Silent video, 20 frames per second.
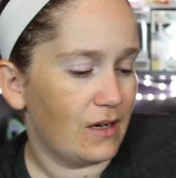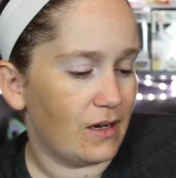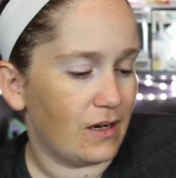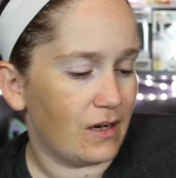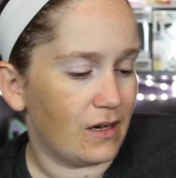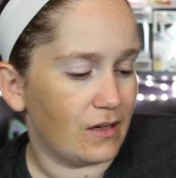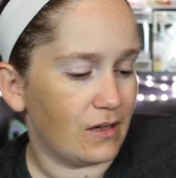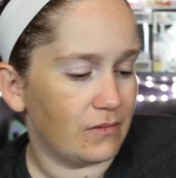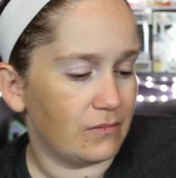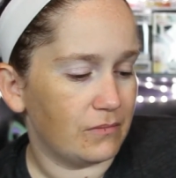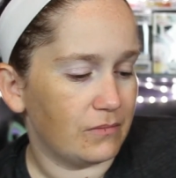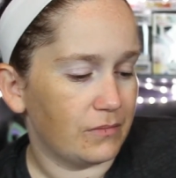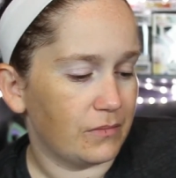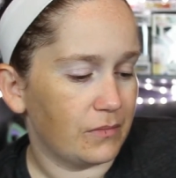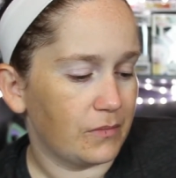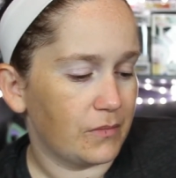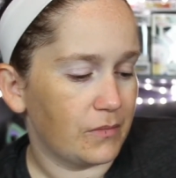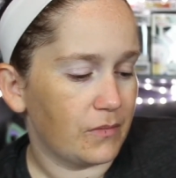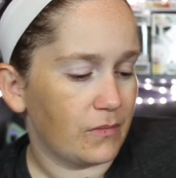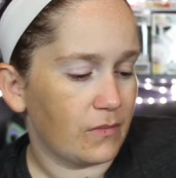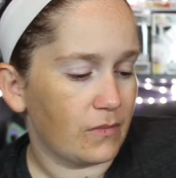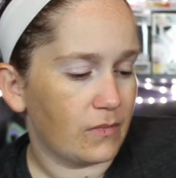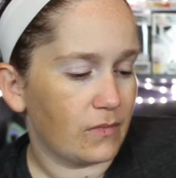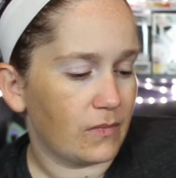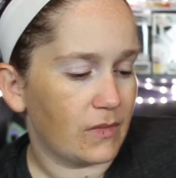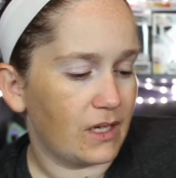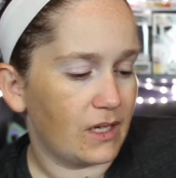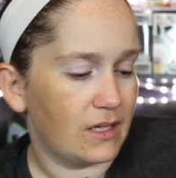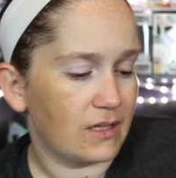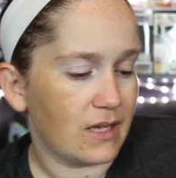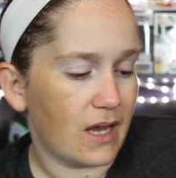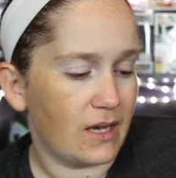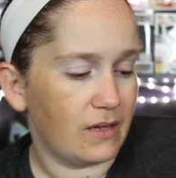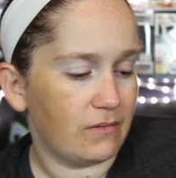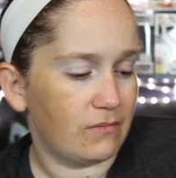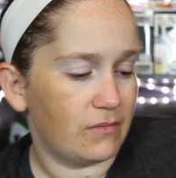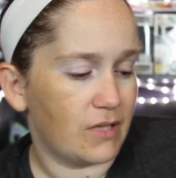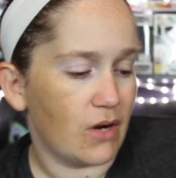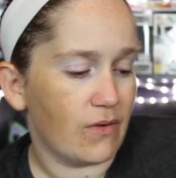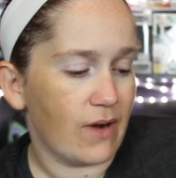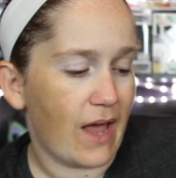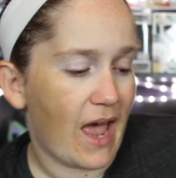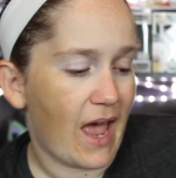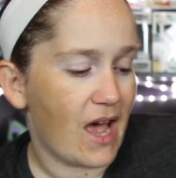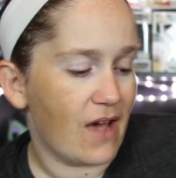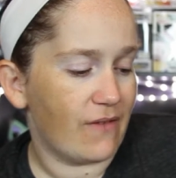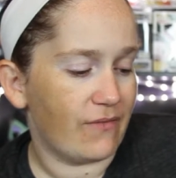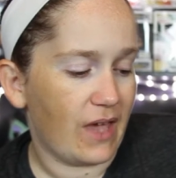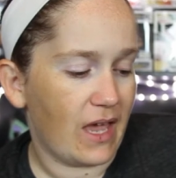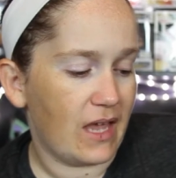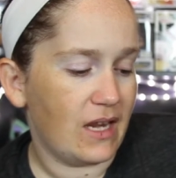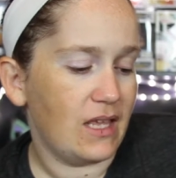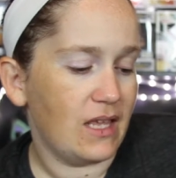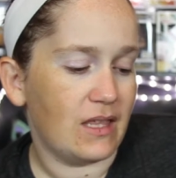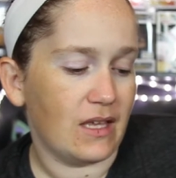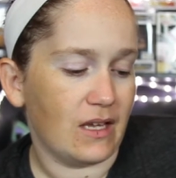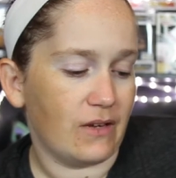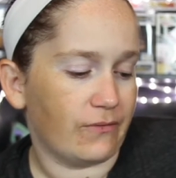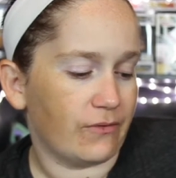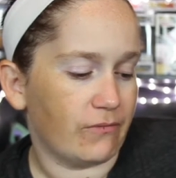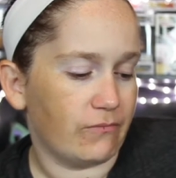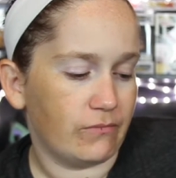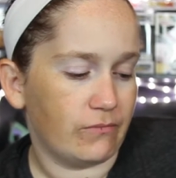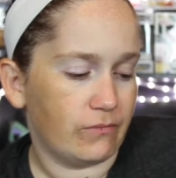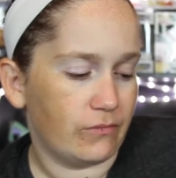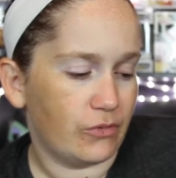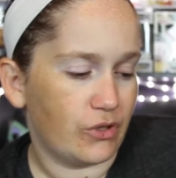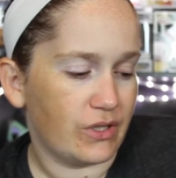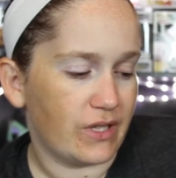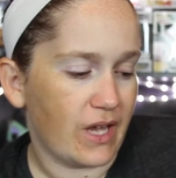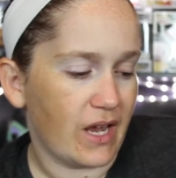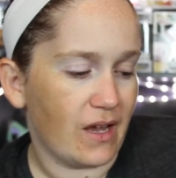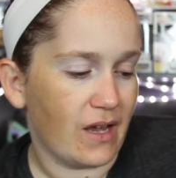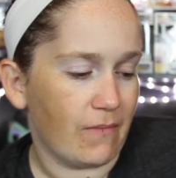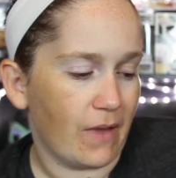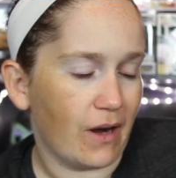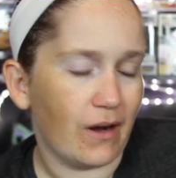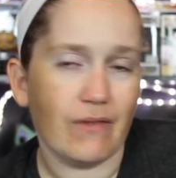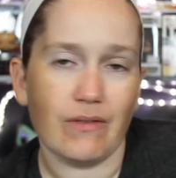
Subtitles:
because I don't have anything from Shazam.